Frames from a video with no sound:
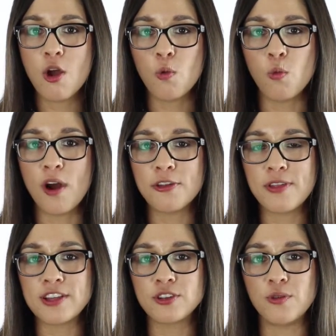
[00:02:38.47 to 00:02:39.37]
whether
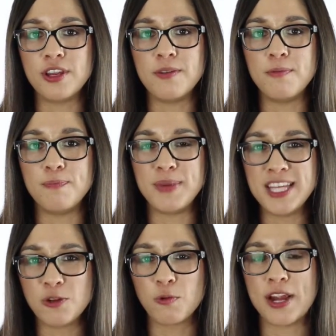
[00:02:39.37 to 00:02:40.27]
that's going to
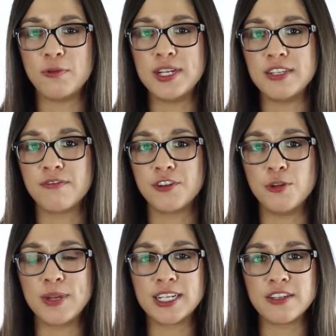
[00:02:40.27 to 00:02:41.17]
be the right reason for
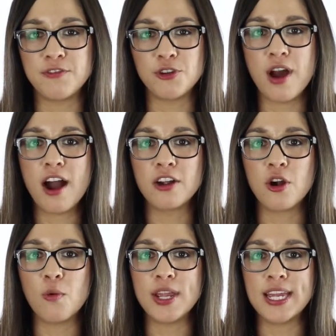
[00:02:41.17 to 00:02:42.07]
you. Because if you're not
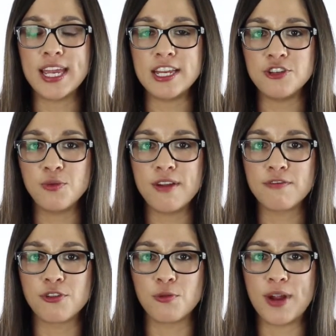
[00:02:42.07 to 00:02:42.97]
going into it
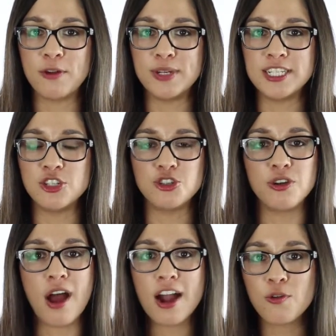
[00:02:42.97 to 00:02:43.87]
for the right reasons, you're
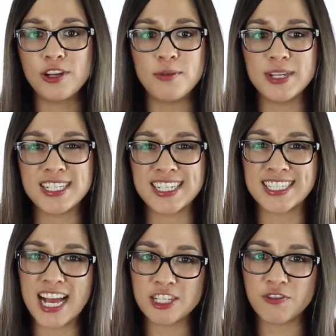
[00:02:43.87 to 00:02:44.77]
not going to be
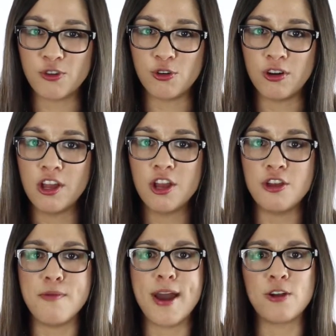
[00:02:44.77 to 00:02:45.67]
successful
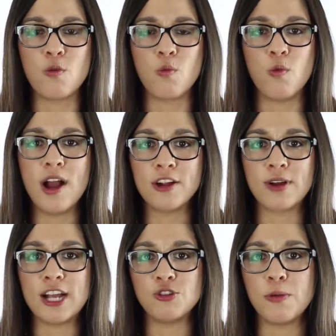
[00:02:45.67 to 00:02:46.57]
no matter what
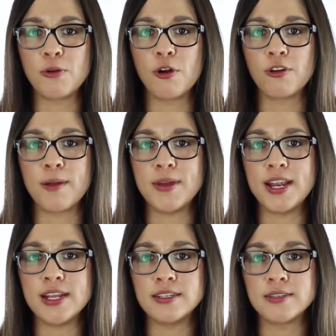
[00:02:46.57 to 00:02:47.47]
graduate program it
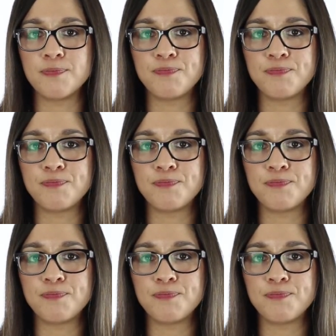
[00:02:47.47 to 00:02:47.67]
is.